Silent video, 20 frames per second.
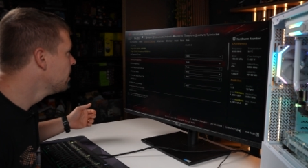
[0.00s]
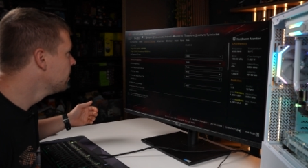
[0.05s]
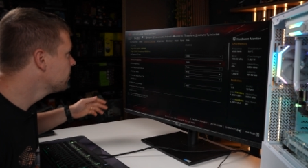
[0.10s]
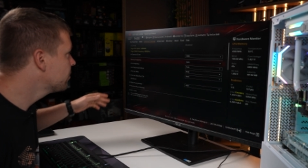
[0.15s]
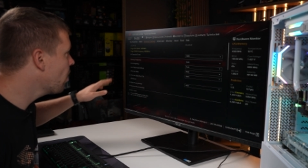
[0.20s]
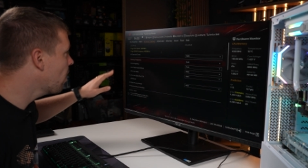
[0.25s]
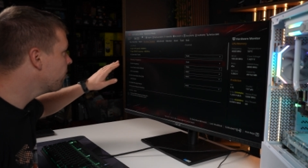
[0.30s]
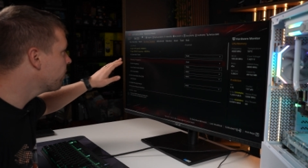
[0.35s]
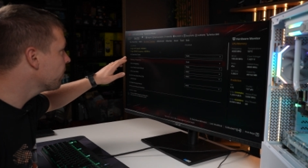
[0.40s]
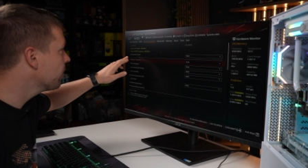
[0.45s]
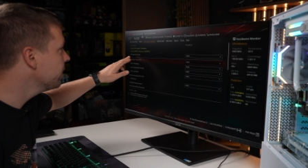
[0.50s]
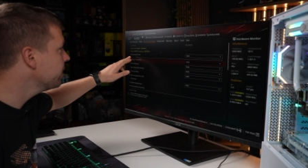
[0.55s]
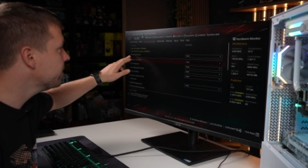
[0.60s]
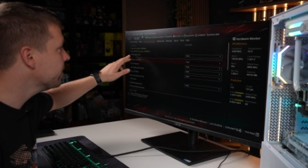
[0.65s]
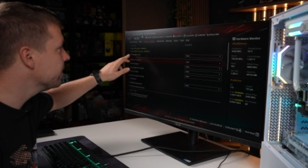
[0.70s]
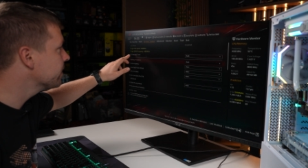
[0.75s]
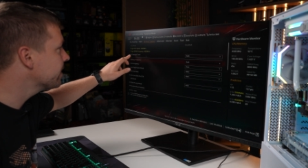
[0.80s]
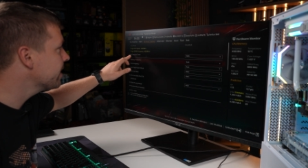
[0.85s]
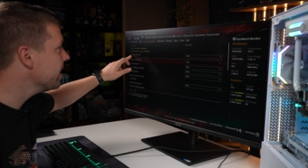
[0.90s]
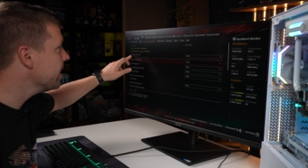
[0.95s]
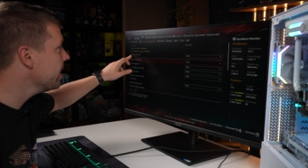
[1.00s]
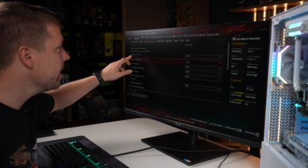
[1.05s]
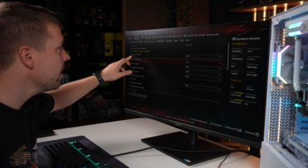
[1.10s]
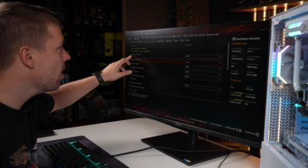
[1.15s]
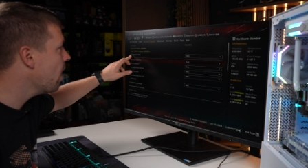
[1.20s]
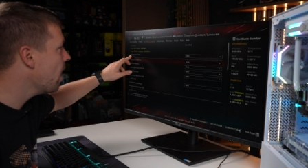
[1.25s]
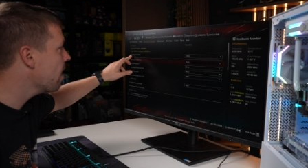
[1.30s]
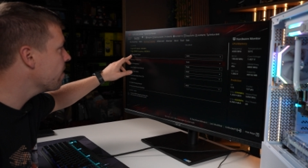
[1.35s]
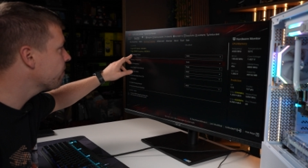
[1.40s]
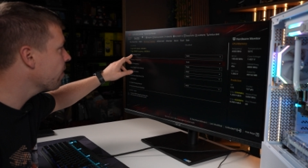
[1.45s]
So for instance, here
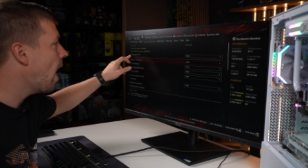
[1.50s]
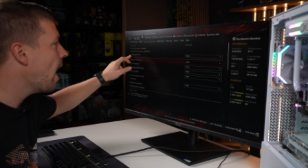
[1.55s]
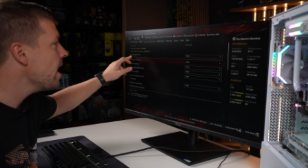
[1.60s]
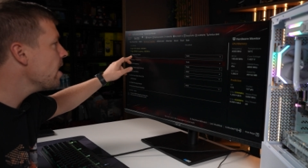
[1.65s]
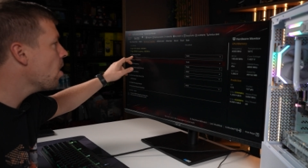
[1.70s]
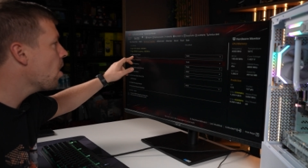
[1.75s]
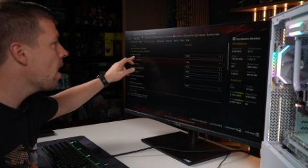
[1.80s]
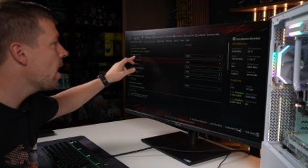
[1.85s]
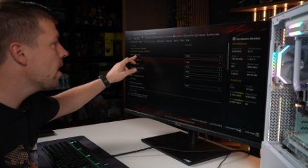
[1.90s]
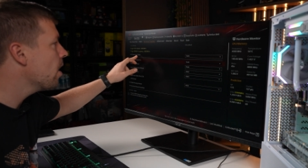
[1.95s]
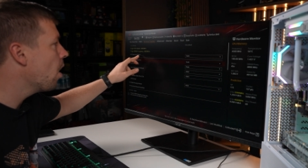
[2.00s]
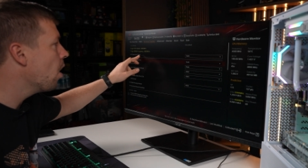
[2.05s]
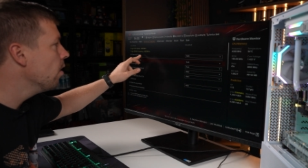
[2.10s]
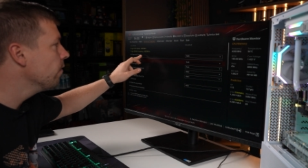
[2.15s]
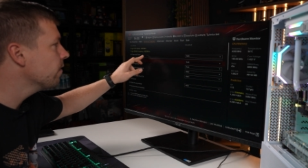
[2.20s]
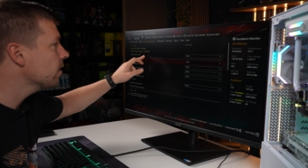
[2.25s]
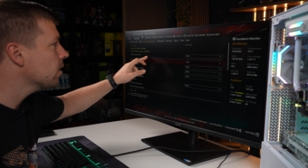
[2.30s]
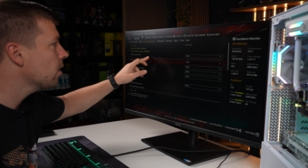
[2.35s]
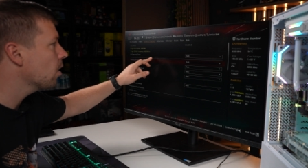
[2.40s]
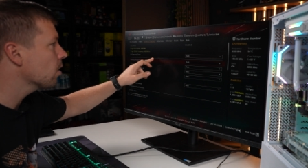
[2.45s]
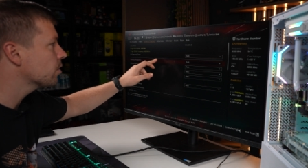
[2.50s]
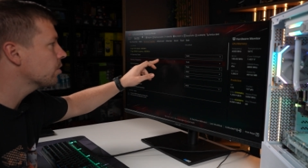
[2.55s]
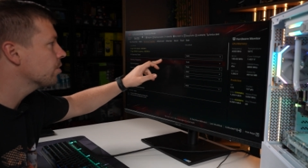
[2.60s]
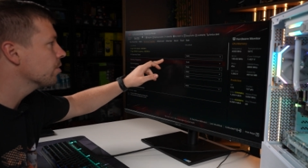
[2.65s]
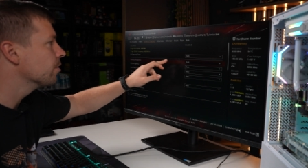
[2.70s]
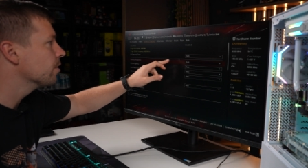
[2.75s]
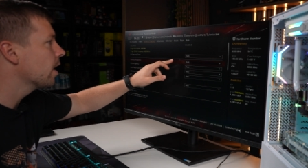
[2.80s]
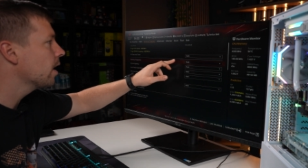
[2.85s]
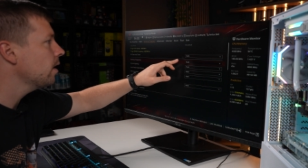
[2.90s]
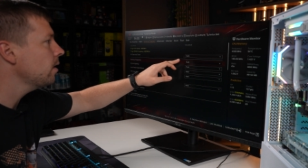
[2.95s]
I have A I Overclock
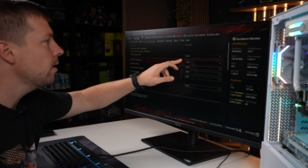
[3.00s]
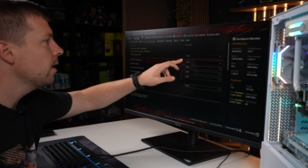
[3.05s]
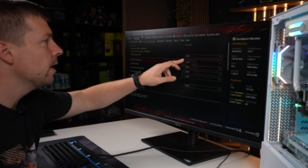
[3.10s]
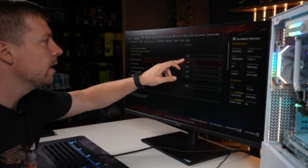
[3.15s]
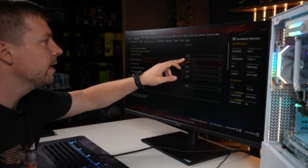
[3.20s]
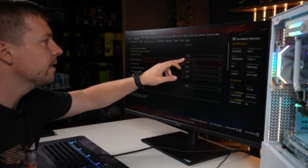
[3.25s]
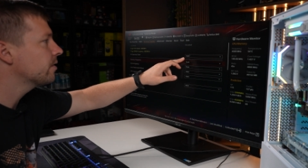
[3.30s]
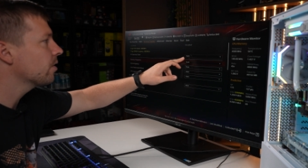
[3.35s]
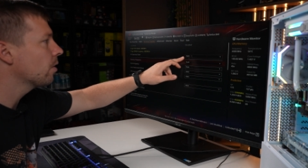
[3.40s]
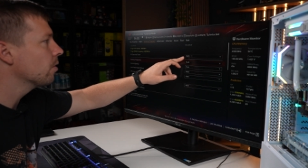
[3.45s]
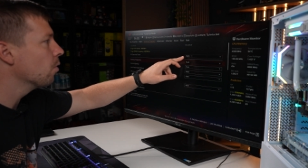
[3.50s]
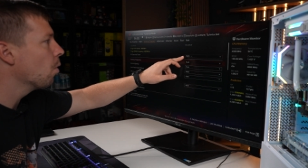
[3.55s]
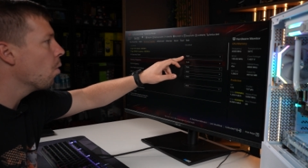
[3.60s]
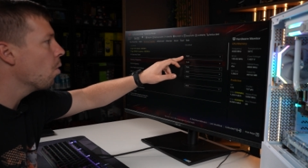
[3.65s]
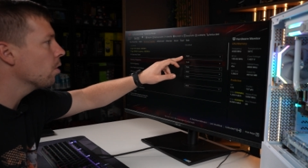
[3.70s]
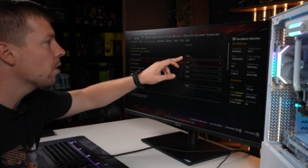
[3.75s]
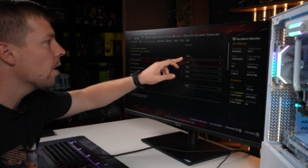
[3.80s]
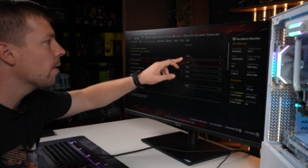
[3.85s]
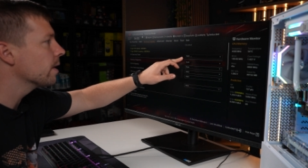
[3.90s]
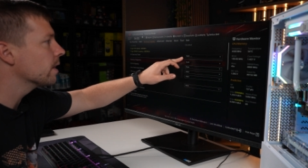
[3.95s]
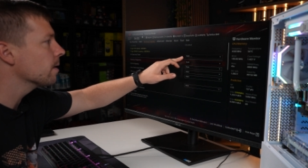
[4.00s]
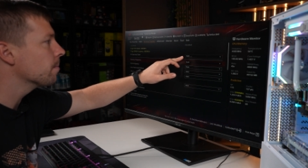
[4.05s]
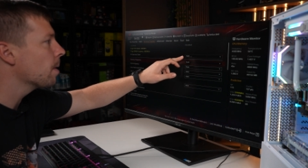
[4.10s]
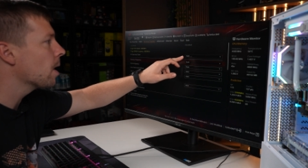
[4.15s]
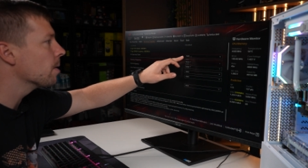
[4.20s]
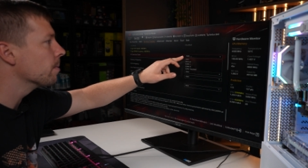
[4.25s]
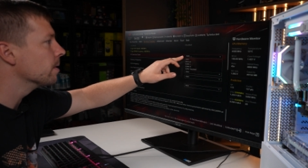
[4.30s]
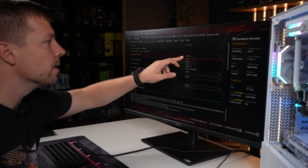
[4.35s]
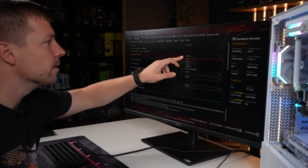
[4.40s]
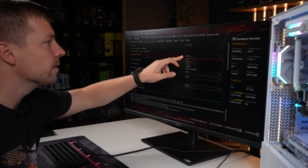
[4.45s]
Tuner, it's on auto at the
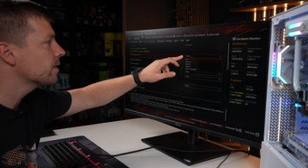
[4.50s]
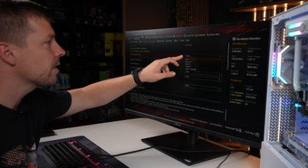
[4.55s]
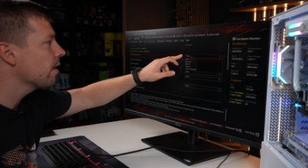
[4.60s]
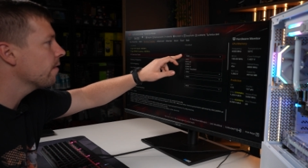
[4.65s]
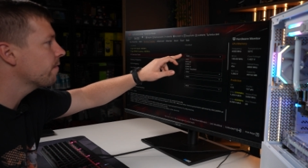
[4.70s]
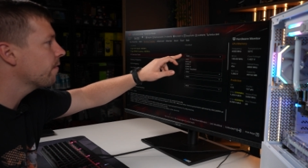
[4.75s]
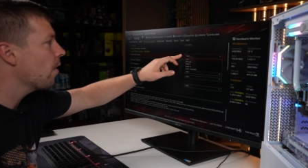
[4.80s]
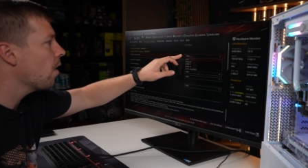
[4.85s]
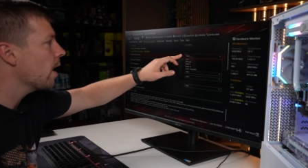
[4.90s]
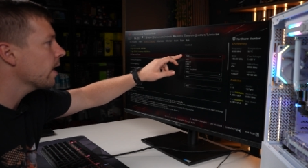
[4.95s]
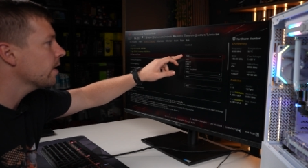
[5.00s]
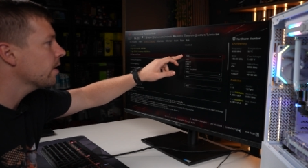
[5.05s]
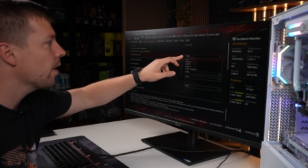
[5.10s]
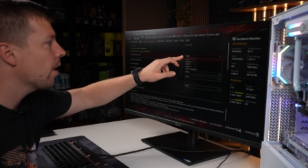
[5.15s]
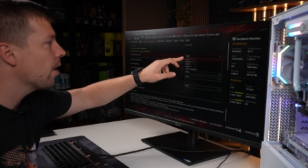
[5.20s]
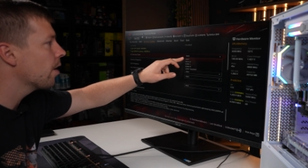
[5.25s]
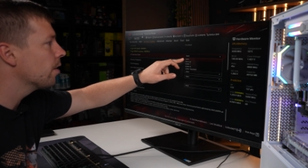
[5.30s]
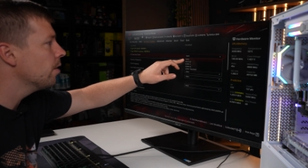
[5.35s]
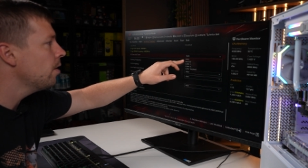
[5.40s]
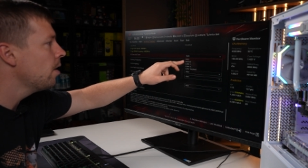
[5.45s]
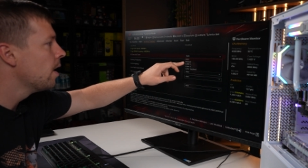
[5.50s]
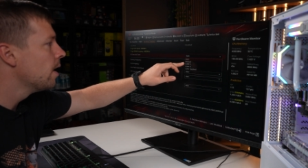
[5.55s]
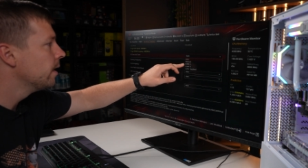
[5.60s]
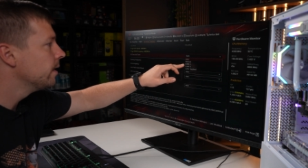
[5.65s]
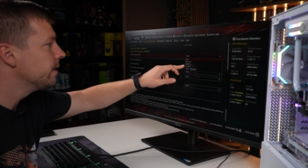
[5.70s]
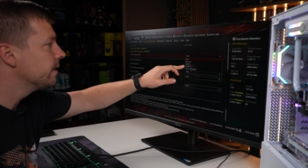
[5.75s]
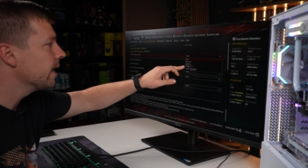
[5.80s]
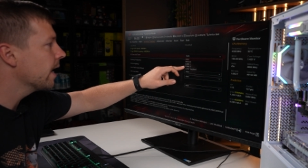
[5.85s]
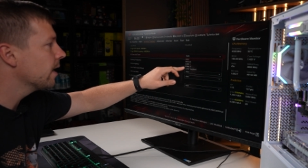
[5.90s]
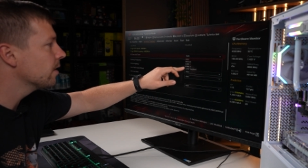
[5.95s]
moment. So if I go
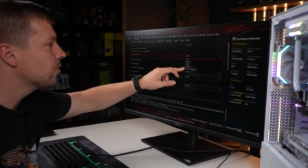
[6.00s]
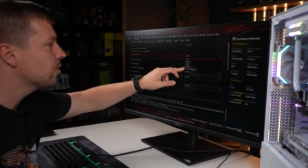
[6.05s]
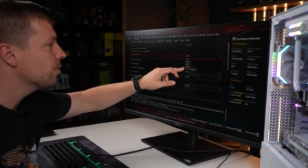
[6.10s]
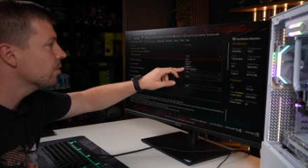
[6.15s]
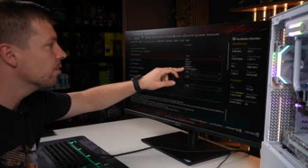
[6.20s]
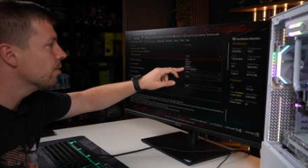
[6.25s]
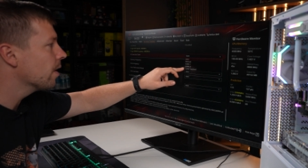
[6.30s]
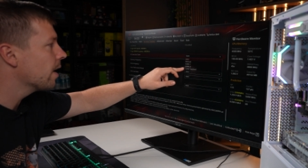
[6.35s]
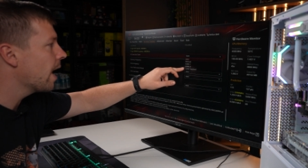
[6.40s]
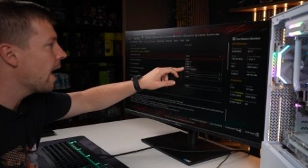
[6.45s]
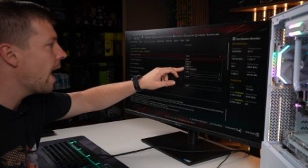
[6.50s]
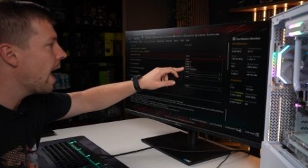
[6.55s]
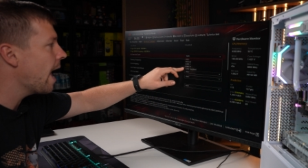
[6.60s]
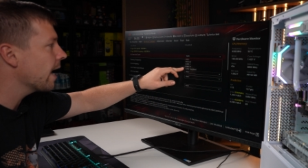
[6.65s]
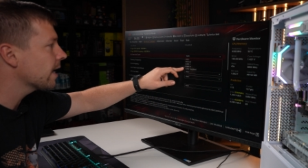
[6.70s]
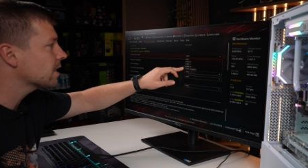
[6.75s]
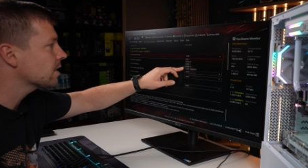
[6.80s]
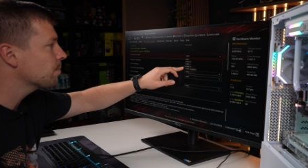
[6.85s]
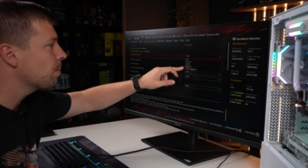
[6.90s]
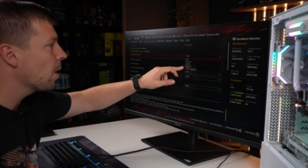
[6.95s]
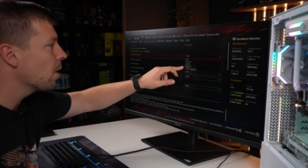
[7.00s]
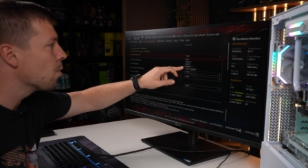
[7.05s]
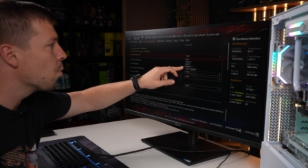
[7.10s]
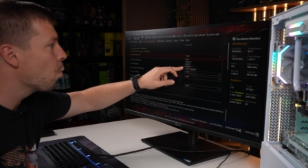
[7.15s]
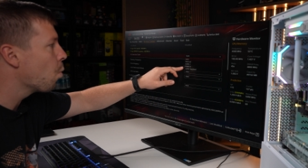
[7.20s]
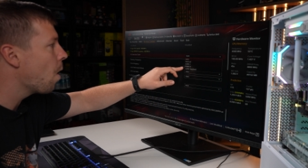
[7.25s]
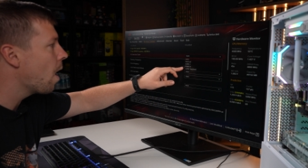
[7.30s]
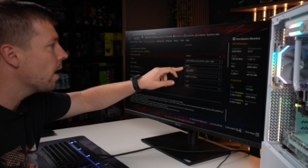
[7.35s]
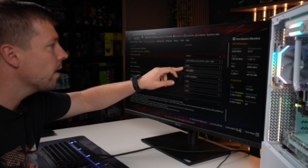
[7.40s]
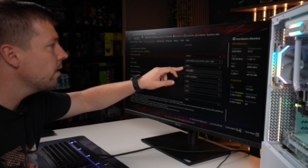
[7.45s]
down to Expo
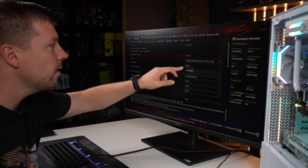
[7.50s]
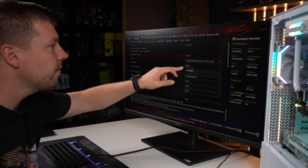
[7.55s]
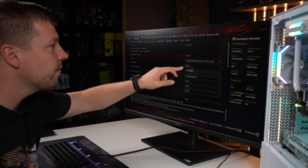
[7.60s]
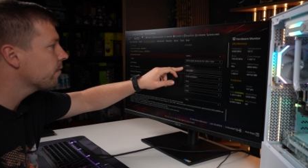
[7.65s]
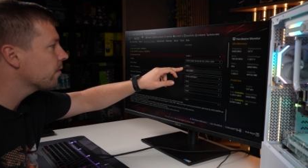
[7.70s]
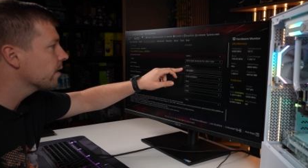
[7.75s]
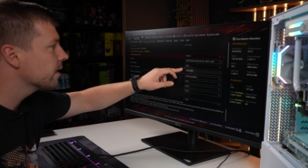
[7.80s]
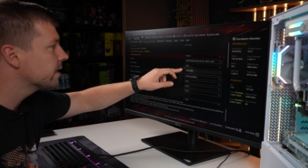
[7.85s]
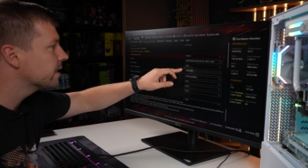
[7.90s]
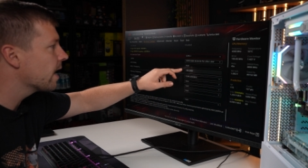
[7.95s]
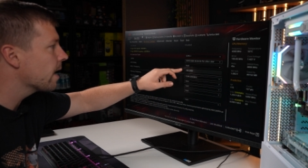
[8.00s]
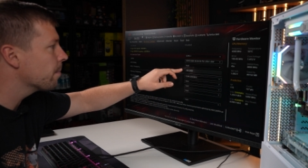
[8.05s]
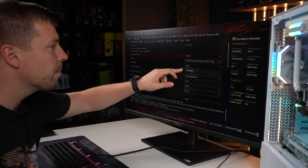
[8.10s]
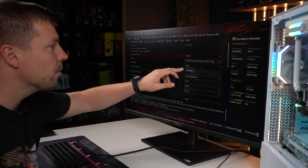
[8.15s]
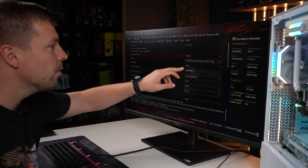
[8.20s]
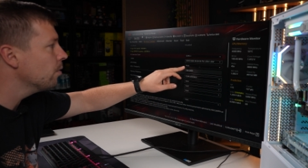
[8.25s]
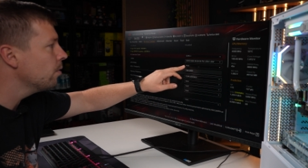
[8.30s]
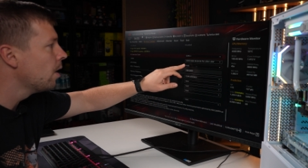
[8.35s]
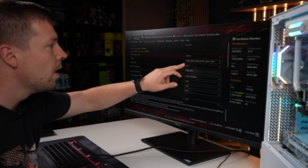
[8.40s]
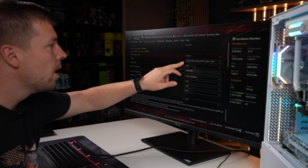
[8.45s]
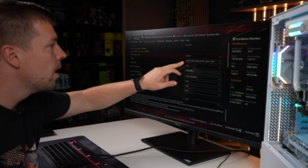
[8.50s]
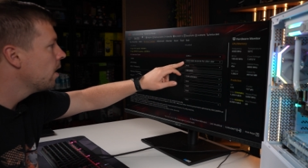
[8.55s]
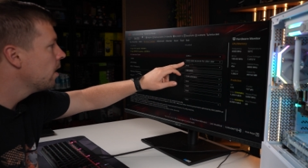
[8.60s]
one, for example,